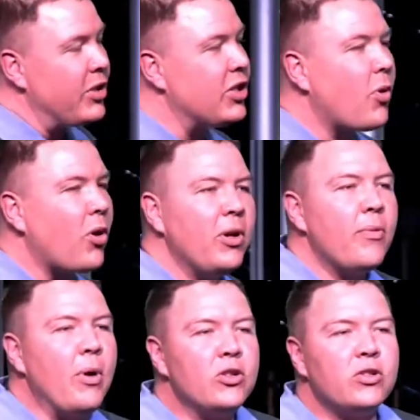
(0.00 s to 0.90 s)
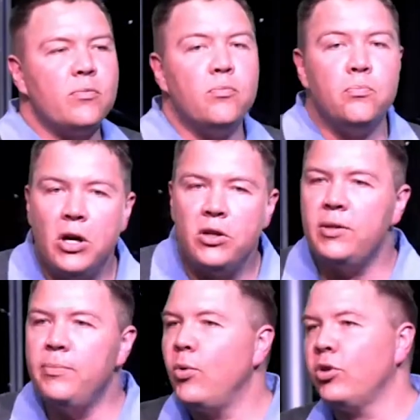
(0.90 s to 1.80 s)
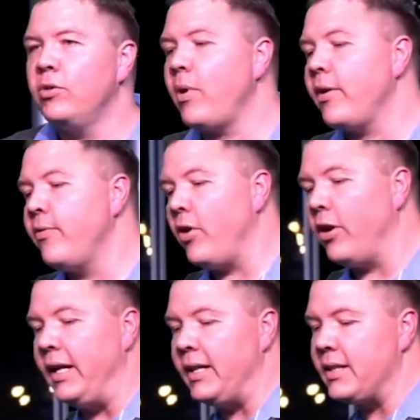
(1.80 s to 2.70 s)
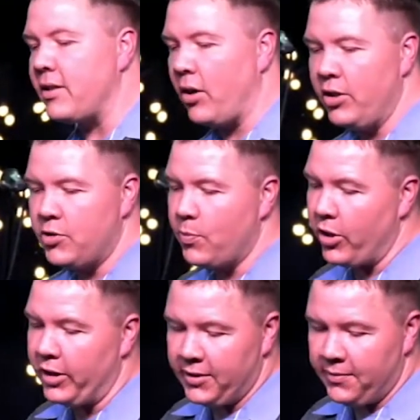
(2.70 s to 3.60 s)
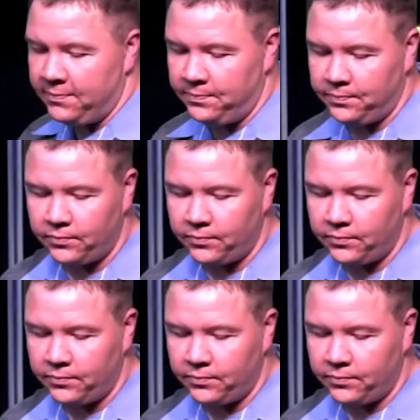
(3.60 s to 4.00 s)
which is probably the most important by far, and it is the Holy Spirit.